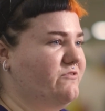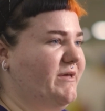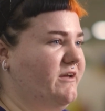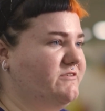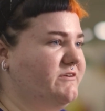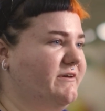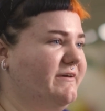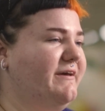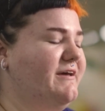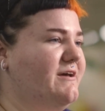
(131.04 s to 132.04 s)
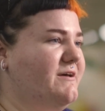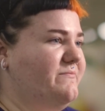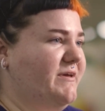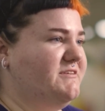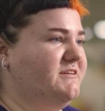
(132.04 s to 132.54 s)
for me to
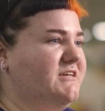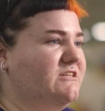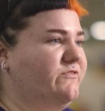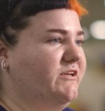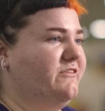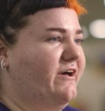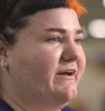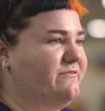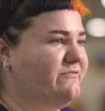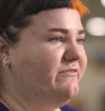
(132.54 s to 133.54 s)
be successful in life.